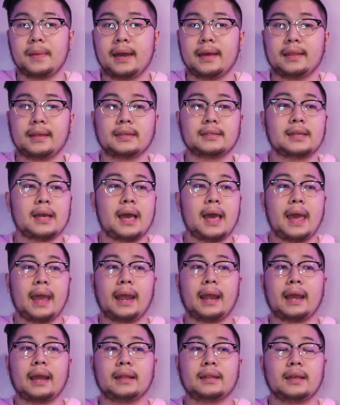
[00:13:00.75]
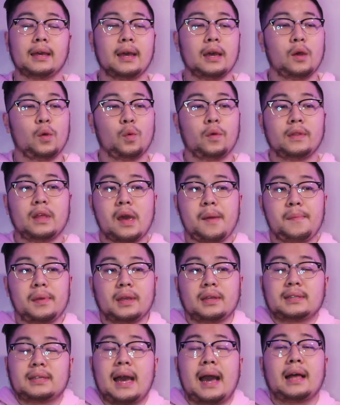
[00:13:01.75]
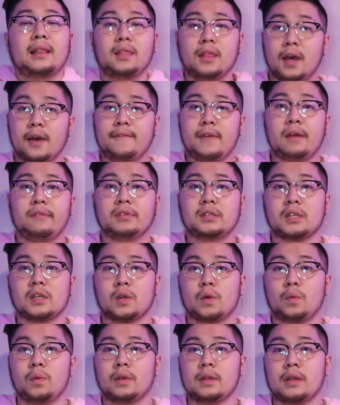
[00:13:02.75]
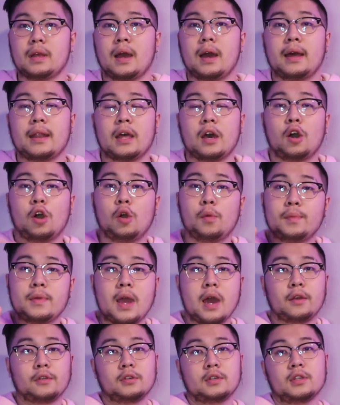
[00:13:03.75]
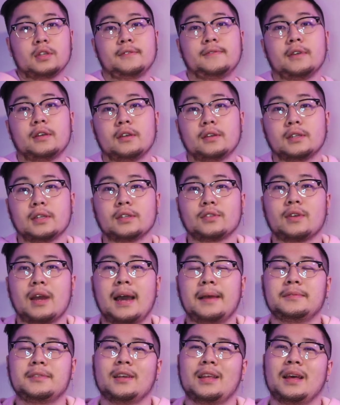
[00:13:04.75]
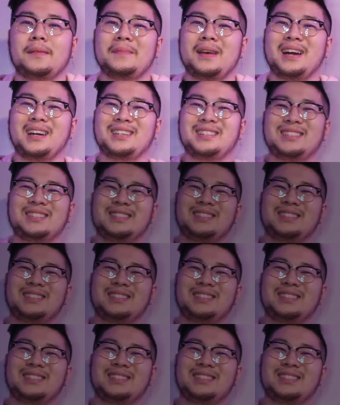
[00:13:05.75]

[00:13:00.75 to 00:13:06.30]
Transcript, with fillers: by this. And with that being said, I love every single one of y'all. And I hope you enjoyed this video. Subscribe, and I'm out.